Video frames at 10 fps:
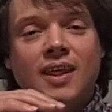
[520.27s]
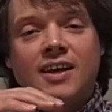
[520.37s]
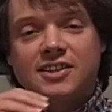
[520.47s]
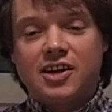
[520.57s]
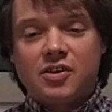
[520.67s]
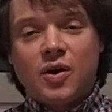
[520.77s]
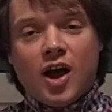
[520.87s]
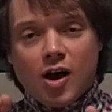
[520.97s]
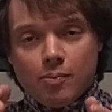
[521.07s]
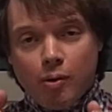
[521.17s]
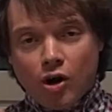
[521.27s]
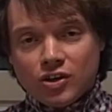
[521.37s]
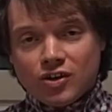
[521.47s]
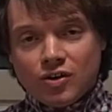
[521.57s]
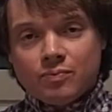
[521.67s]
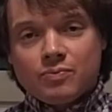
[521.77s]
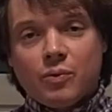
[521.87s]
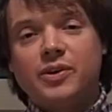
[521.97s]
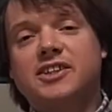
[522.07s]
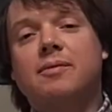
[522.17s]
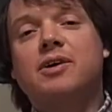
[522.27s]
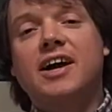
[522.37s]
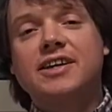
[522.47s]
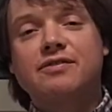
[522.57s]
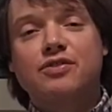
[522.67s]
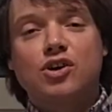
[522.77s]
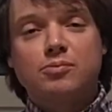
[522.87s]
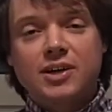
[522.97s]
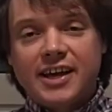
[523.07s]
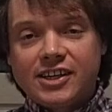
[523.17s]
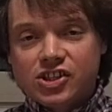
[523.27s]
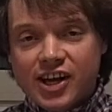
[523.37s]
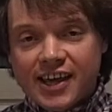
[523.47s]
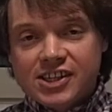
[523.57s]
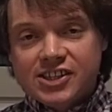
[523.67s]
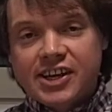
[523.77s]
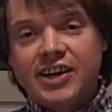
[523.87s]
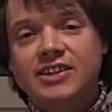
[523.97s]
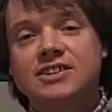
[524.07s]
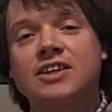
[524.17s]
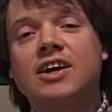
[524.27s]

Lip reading: so a bottle with some kind of thermal insulation in it,